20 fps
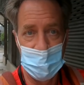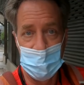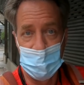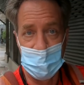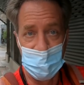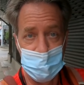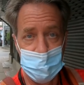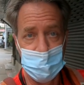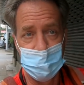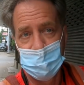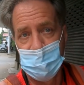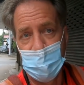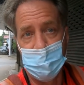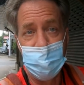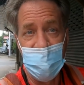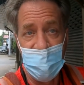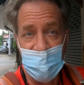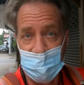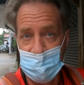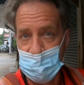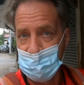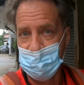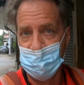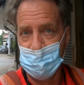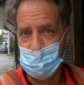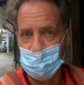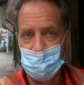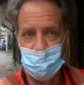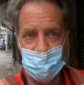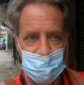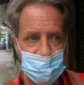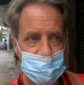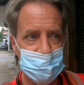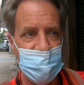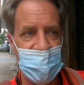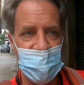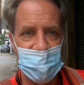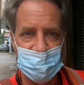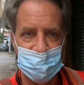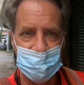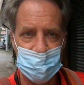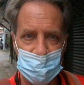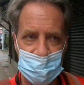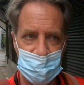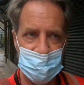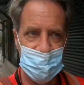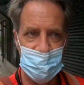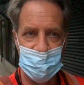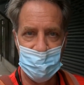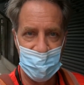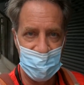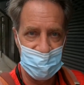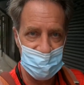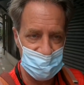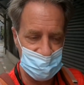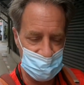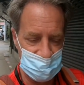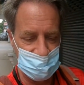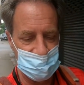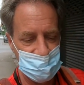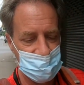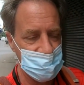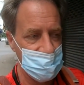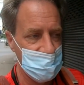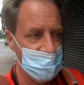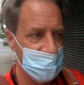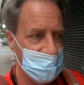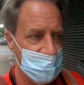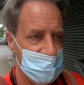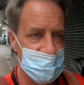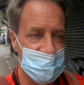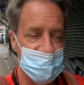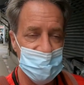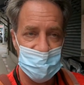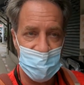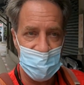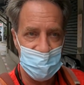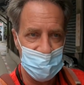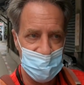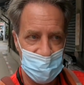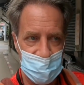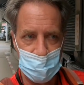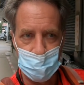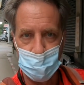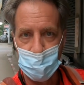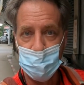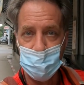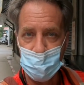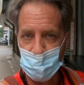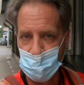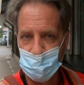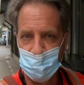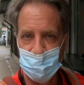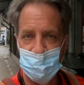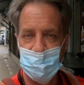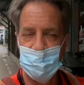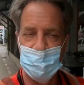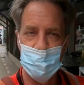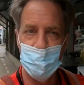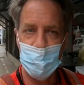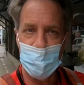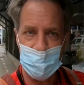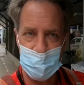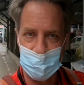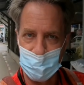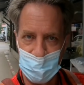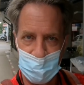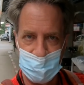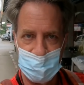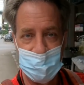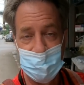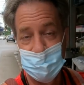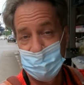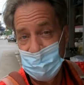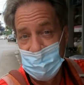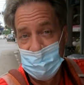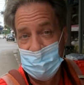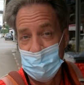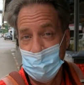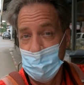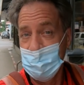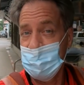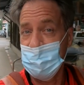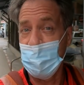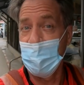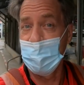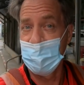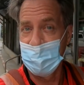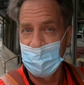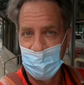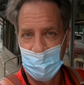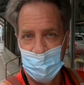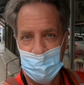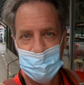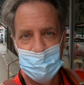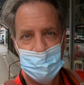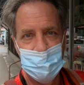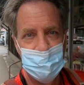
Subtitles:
the paid version, paying for a license, is that they remove the watermark. So it's gone now.